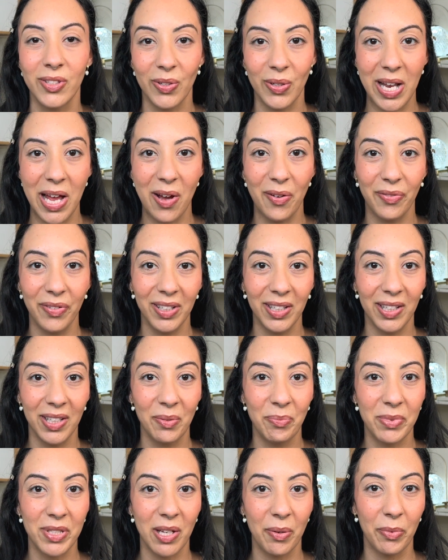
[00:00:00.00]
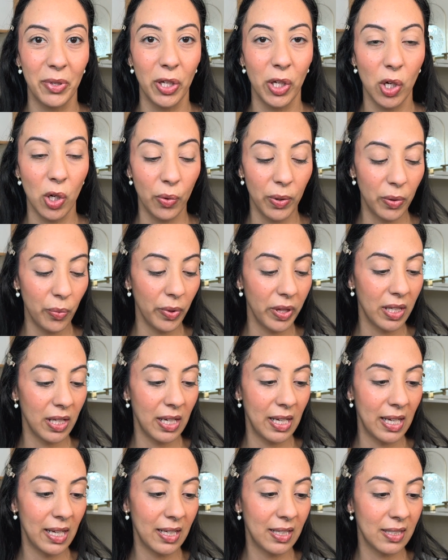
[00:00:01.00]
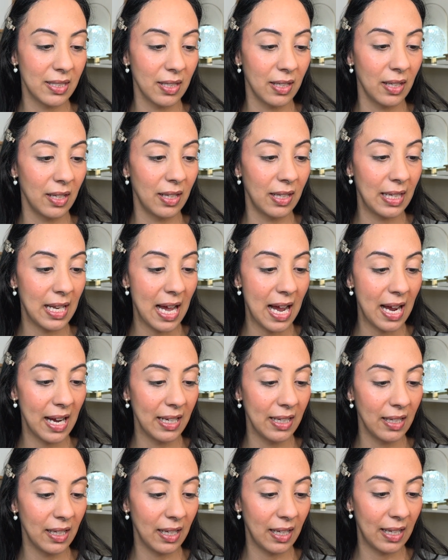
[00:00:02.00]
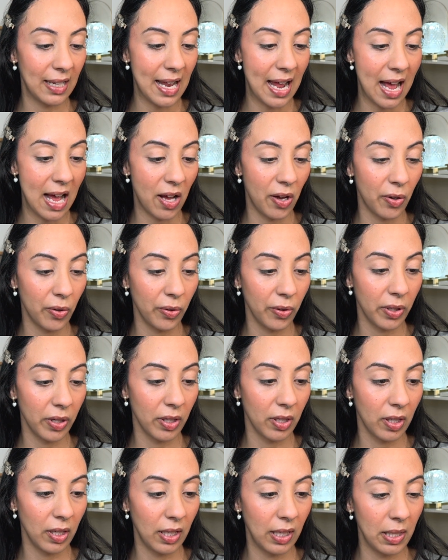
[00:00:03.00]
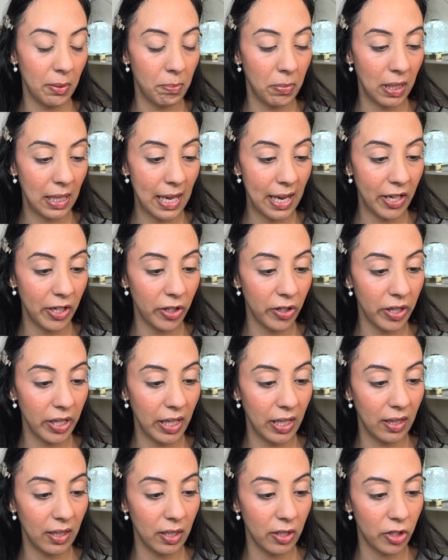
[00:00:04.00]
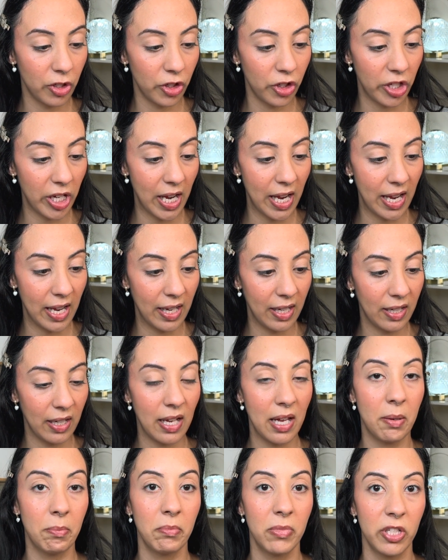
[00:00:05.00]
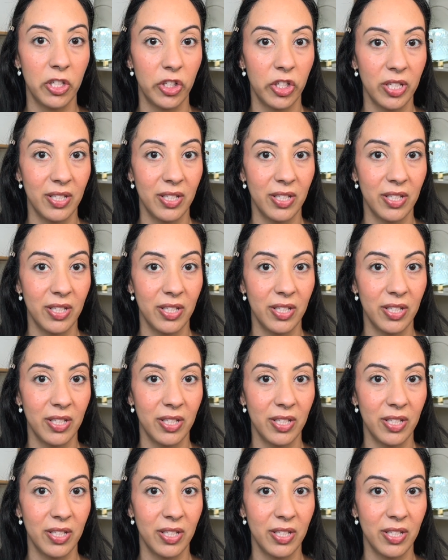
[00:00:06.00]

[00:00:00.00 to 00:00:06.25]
now for lips, I'm gonna go in with the NYX Line Loud lip liner in the shade Ambition